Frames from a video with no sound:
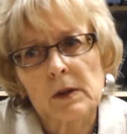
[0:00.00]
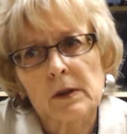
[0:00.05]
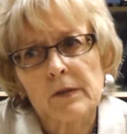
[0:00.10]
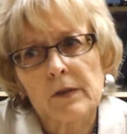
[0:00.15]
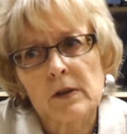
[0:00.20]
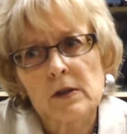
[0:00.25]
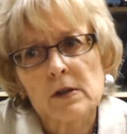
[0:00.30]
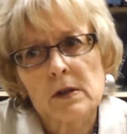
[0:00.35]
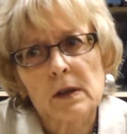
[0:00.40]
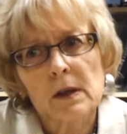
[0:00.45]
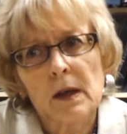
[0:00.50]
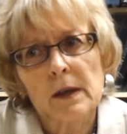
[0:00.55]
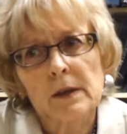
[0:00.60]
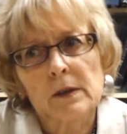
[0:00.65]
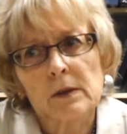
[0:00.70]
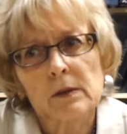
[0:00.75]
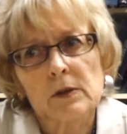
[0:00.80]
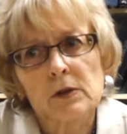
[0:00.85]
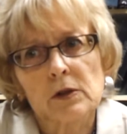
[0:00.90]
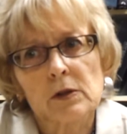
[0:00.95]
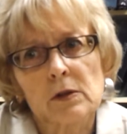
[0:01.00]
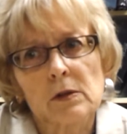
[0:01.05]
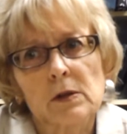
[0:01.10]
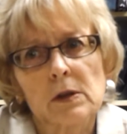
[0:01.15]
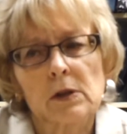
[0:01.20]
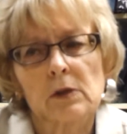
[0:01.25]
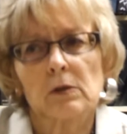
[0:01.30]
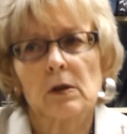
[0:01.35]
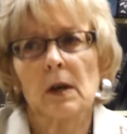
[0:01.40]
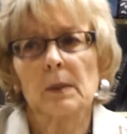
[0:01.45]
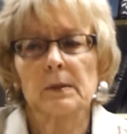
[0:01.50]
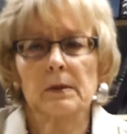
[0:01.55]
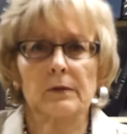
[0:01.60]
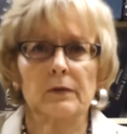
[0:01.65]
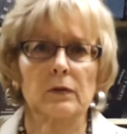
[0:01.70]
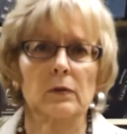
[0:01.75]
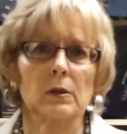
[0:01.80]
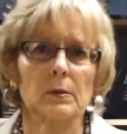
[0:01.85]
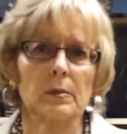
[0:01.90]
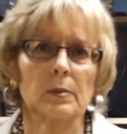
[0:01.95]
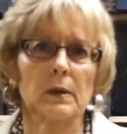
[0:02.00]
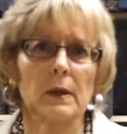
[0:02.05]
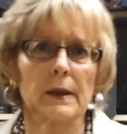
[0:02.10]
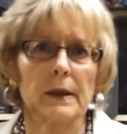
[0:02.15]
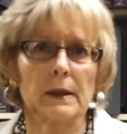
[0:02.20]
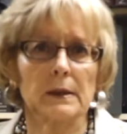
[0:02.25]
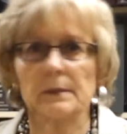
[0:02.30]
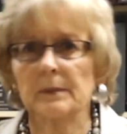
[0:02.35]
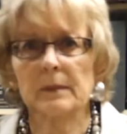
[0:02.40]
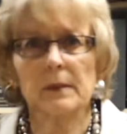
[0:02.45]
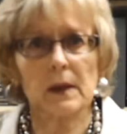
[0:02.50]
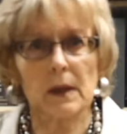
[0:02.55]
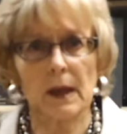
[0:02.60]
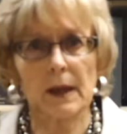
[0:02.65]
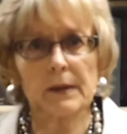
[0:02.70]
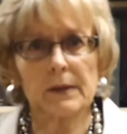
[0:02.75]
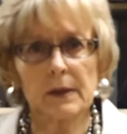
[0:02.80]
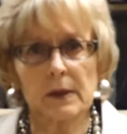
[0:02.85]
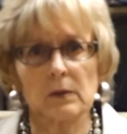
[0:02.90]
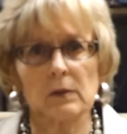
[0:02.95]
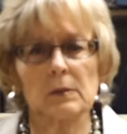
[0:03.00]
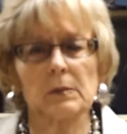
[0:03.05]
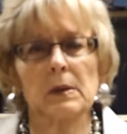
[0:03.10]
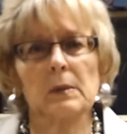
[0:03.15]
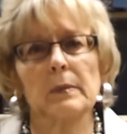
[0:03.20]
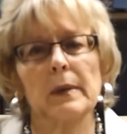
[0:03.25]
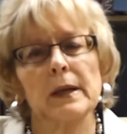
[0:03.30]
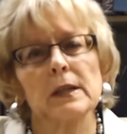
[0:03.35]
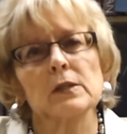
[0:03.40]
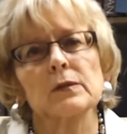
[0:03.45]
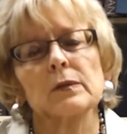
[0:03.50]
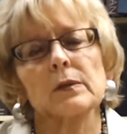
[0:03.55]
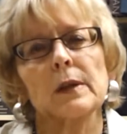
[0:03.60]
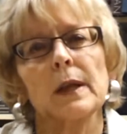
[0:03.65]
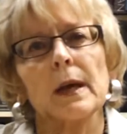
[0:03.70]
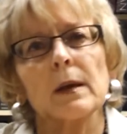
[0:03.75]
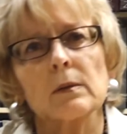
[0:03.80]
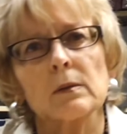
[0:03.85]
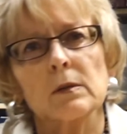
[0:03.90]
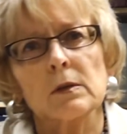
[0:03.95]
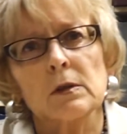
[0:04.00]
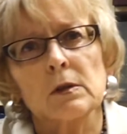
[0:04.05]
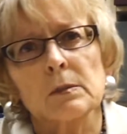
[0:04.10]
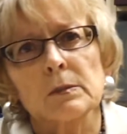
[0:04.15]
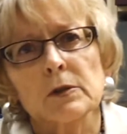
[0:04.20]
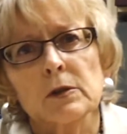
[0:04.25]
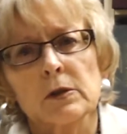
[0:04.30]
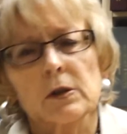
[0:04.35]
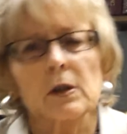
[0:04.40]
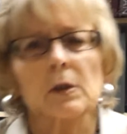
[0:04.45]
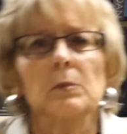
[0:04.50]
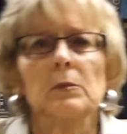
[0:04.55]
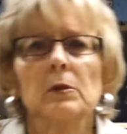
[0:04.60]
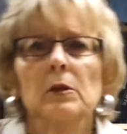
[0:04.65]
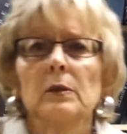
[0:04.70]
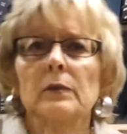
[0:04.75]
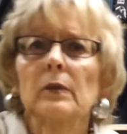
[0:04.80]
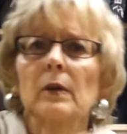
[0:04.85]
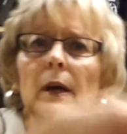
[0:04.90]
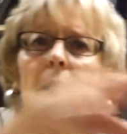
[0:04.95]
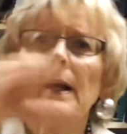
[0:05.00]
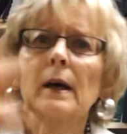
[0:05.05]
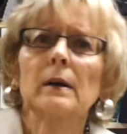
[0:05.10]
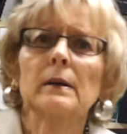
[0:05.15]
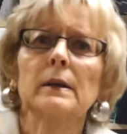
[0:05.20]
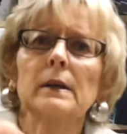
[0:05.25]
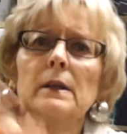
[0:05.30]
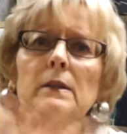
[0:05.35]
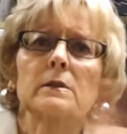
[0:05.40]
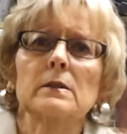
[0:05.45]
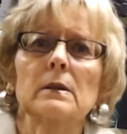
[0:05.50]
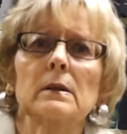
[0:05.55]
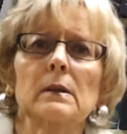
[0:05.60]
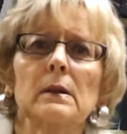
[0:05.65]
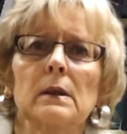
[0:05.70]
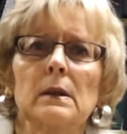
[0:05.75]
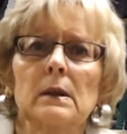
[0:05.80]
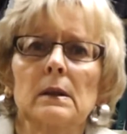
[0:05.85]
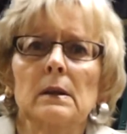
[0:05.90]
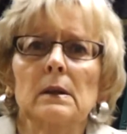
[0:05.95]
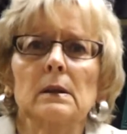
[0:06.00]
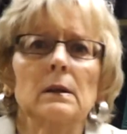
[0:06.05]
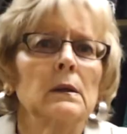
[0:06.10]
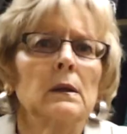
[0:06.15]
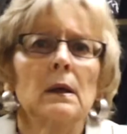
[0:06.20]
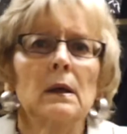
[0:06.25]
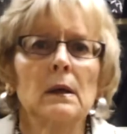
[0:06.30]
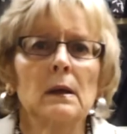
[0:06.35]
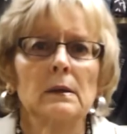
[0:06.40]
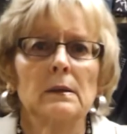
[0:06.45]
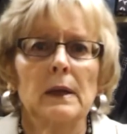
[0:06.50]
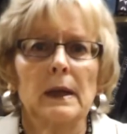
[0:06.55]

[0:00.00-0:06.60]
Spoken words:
But the first thing I do is usually draw up the floor plan that I think would be best for that room, so you can move around easily and